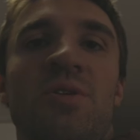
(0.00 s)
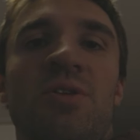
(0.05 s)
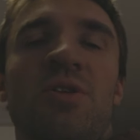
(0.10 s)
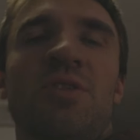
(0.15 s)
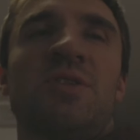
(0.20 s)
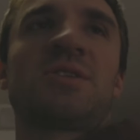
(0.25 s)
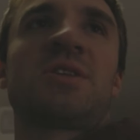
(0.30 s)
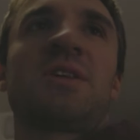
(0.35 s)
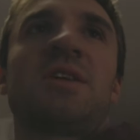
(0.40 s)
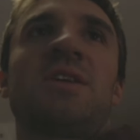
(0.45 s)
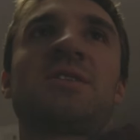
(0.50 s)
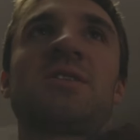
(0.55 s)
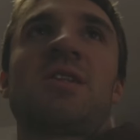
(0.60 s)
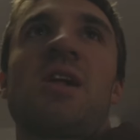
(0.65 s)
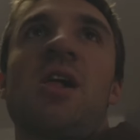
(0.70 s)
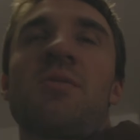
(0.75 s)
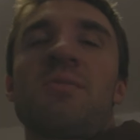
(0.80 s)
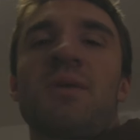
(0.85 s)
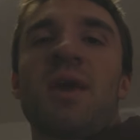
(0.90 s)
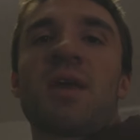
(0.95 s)
We're doing ski
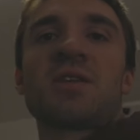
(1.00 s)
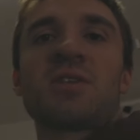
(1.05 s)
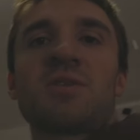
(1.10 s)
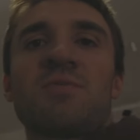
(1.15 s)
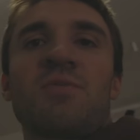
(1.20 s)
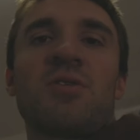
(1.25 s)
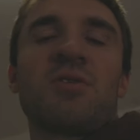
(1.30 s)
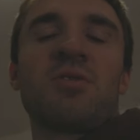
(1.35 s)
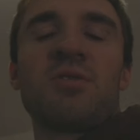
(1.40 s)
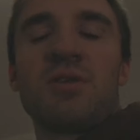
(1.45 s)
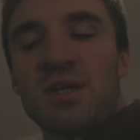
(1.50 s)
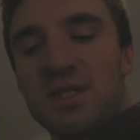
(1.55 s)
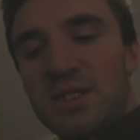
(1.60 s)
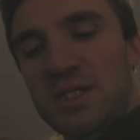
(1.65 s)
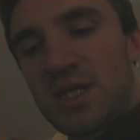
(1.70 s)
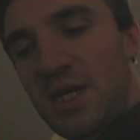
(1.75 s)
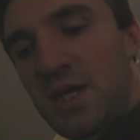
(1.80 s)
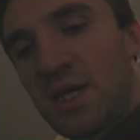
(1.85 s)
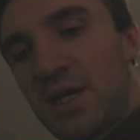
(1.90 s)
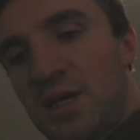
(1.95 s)
slalom gates tomorrow.
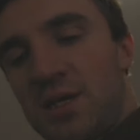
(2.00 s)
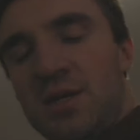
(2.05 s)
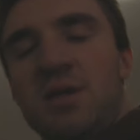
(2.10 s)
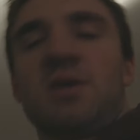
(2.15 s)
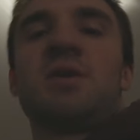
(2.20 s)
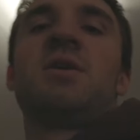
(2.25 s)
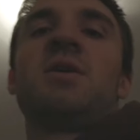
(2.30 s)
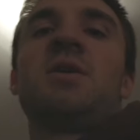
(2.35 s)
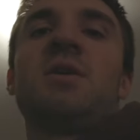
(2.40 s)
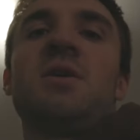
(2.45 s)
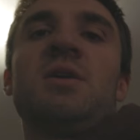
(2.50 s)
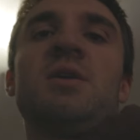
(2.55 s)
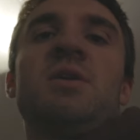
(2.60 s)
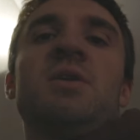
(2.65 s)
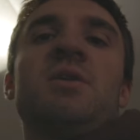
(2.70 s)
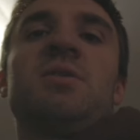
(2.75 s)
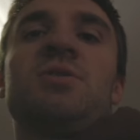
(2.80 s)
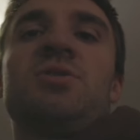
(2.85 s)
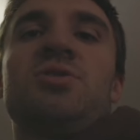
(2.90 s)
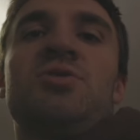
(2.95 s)
Exciting.
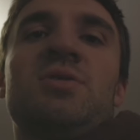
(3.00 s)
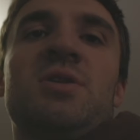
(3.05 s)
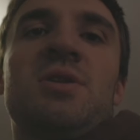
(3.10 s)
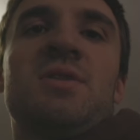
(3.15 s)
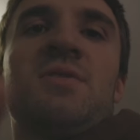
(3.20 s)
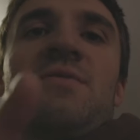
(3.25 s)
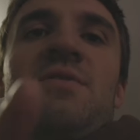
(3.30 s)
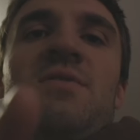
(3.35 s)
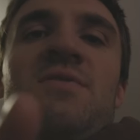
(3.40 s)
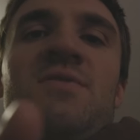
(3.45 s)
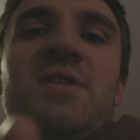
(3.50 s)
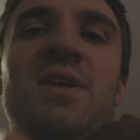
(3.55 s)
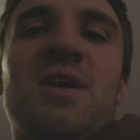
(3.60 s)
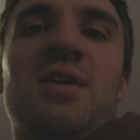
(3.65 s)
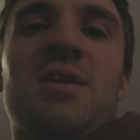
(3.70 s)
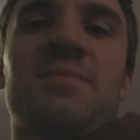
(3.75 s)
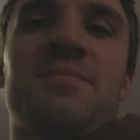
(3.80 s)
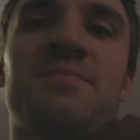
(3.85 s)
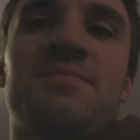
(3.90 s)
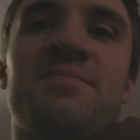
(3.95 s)
Tune in for
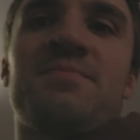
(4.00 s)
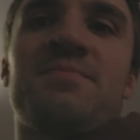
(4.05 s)
that.